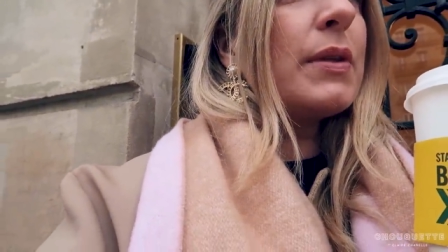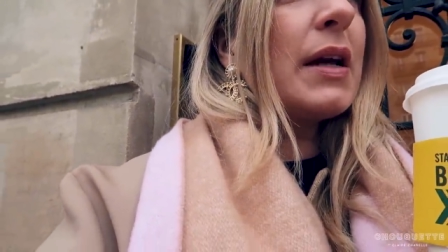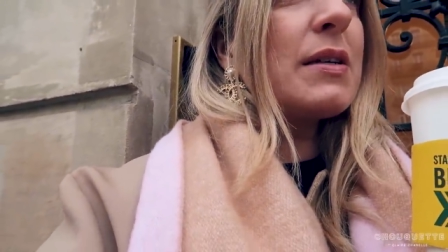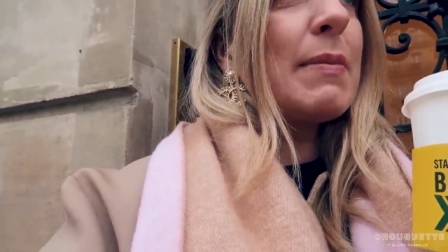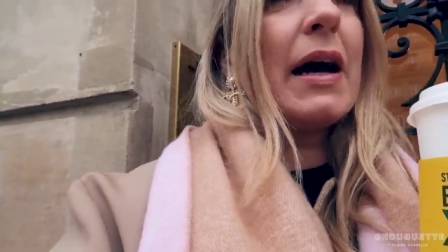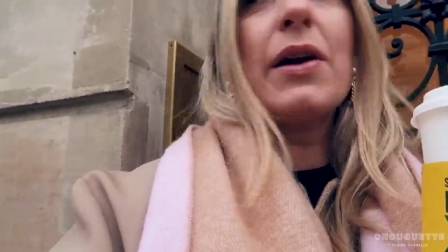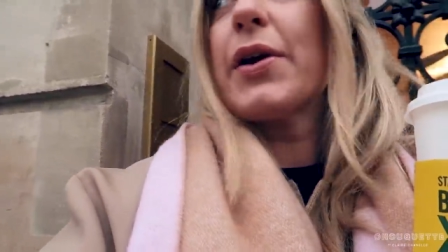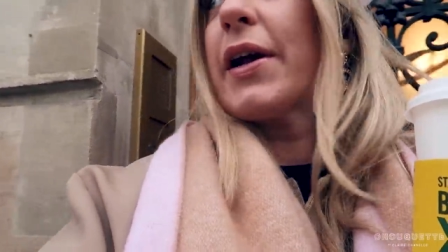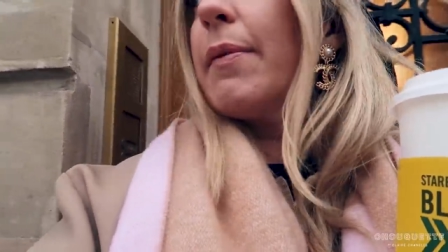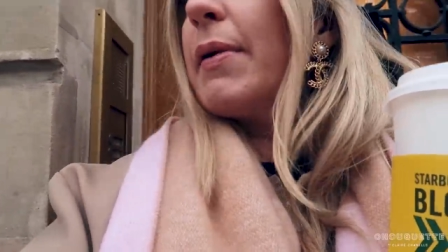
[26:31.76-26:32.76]
There's a man
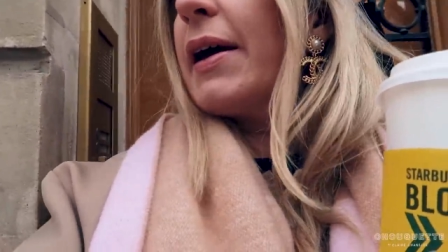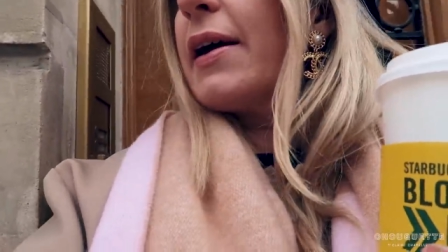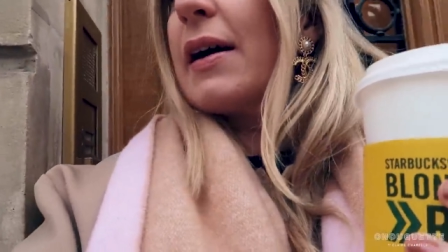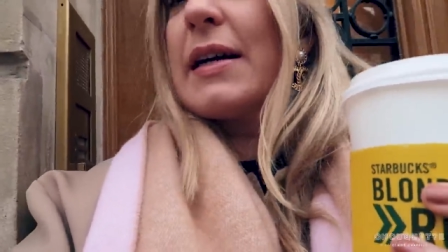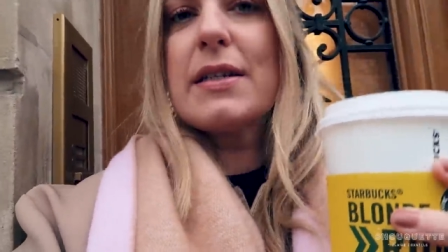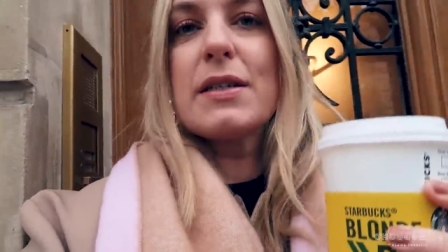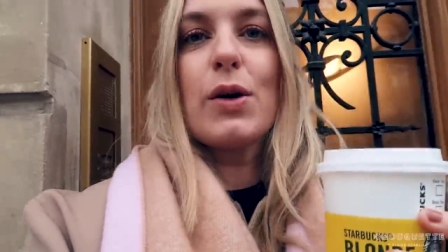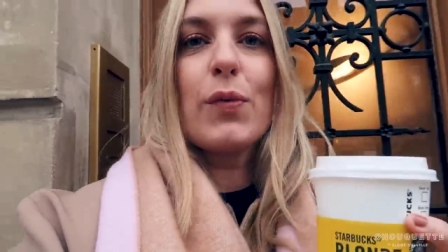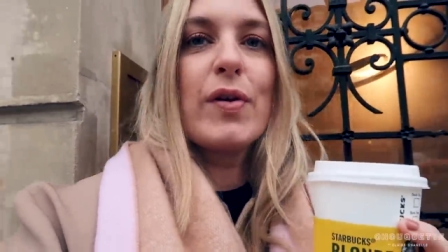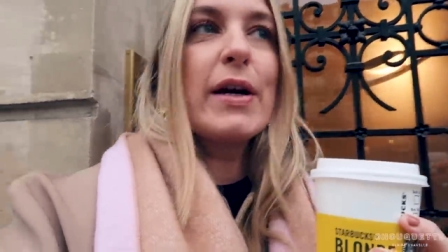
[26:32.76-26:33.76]
looking at me. I need to
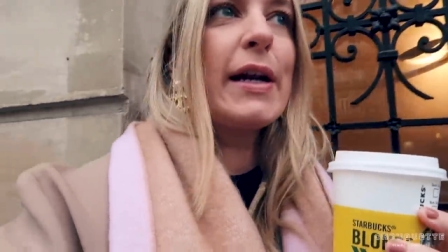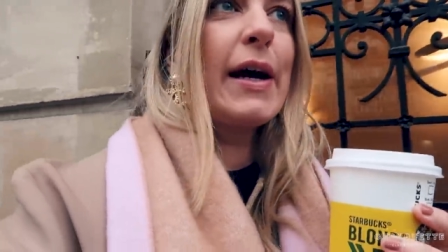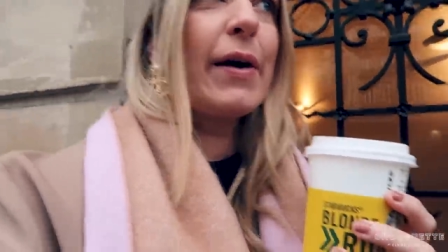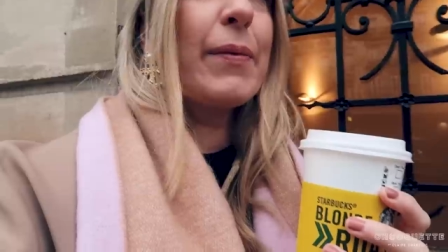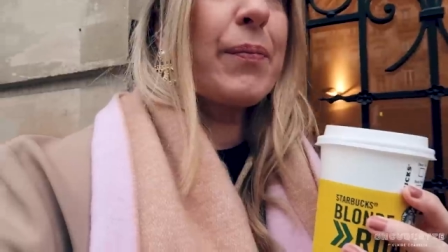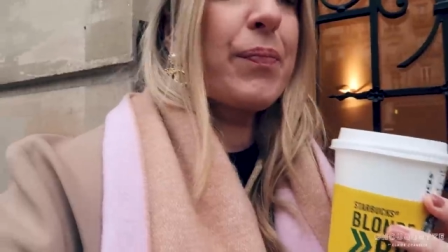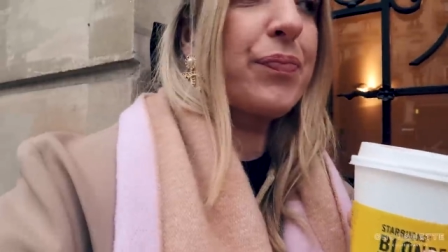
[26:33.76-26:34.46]
stop freaking out.